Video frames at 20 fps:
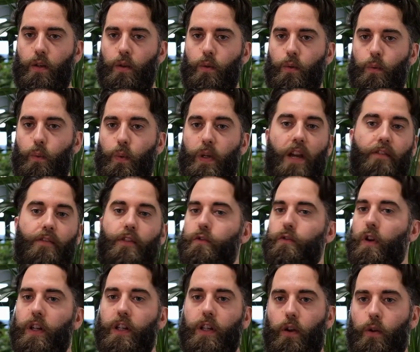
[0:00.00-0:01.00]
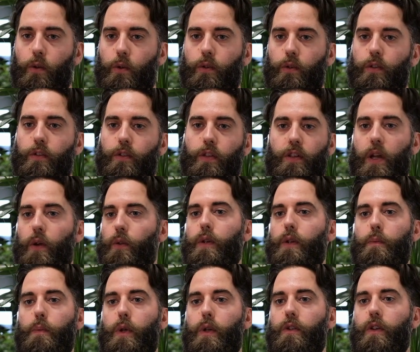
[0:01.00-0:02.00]
We have to write code to tell the
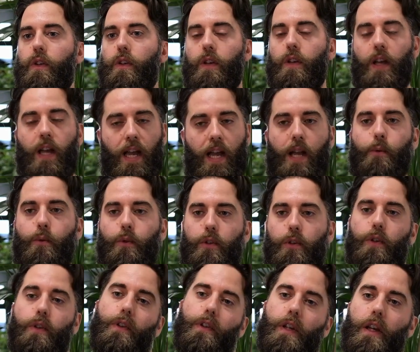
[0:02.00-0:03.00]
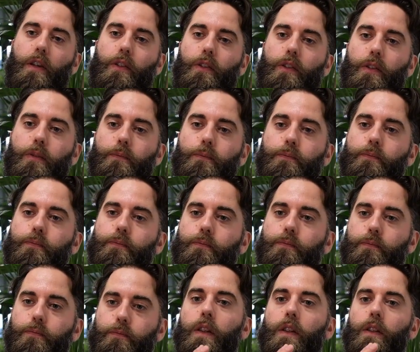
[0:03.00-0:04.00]
computer how to do the task.
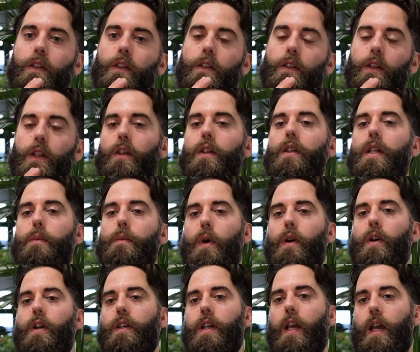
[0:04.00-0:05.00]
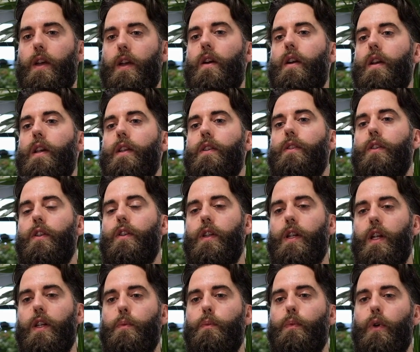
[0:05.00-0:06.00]
The idea behind AI is to
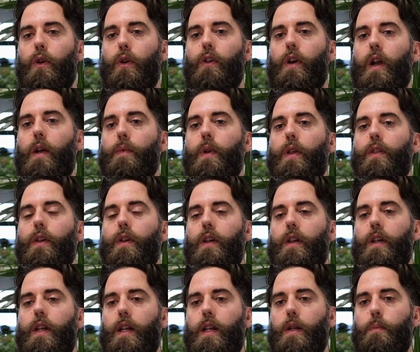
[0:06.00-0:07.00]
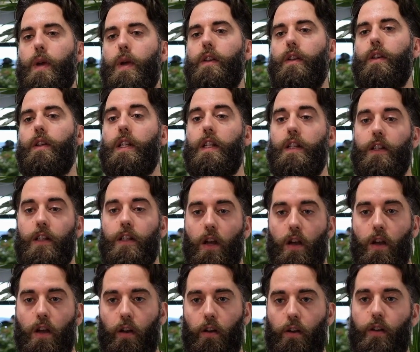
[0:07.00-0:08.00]
create a program that can independently
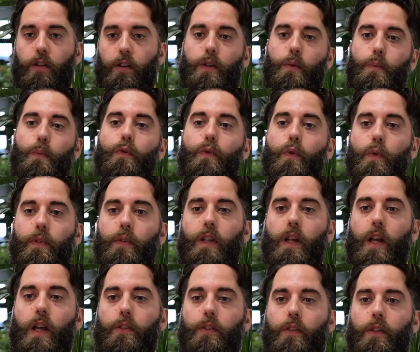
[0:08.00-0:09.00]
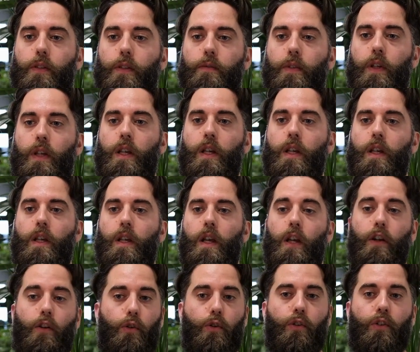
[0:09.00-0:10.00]
learn to perform a task.
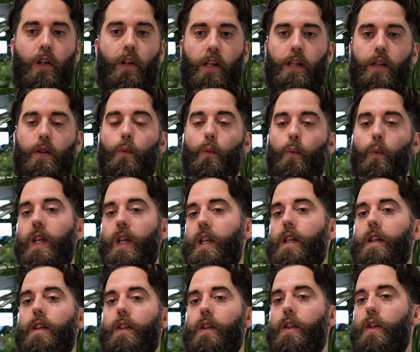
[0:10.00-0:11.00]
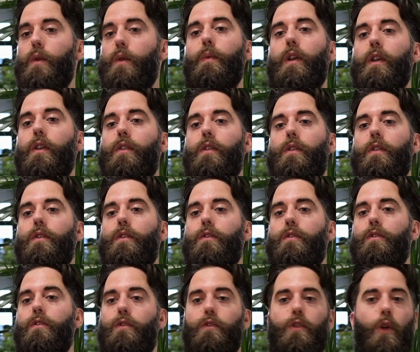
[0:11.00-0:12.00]
And crucially, we, the humans,
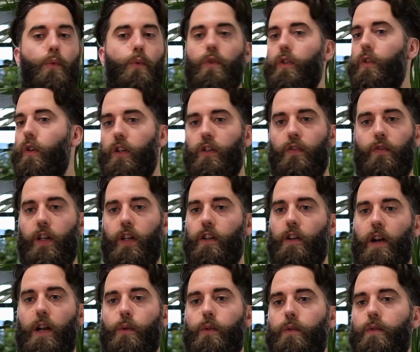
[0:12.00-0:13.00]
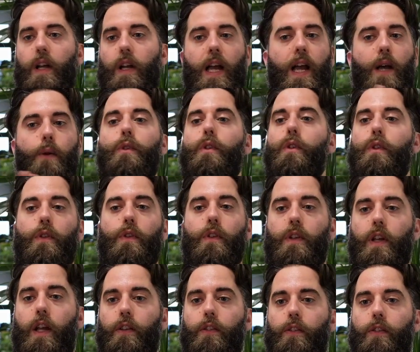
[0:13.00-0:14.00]
don't try to figure out how to do the
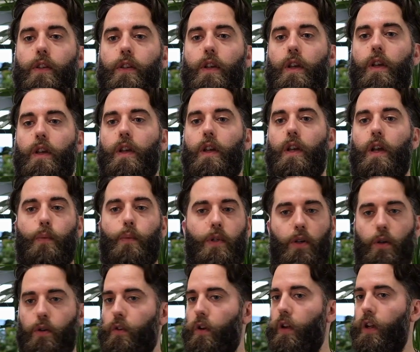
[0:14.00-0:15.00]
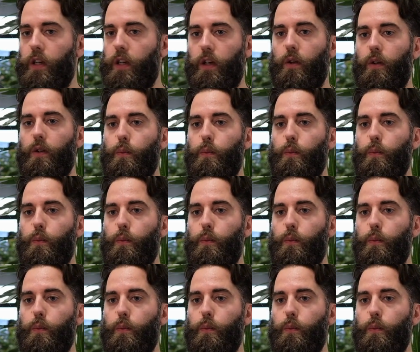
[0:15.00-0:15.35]
task, and we don't write any code to